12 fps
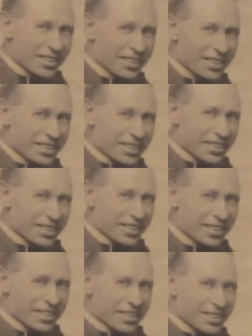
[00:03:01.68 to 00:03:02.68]
good
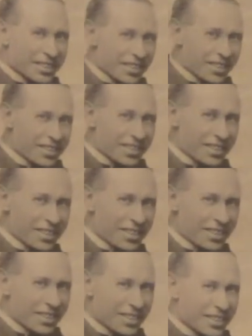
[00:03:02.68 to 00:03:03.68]
fidelity, good
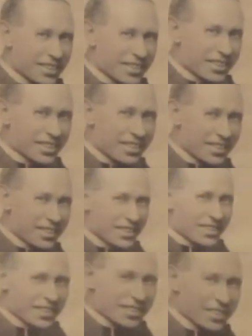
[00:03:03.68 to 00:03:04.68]
album. I mean,
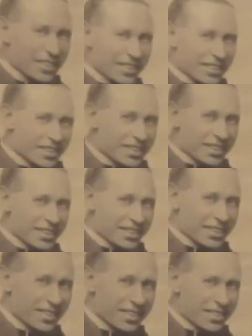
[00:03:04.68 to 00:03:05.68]
uh, good
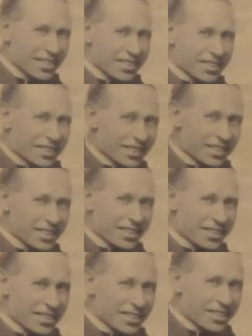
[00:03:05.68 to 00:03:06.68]
instrument
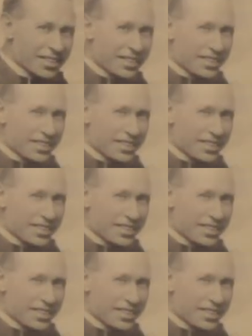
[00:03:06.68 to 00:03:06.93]
separation.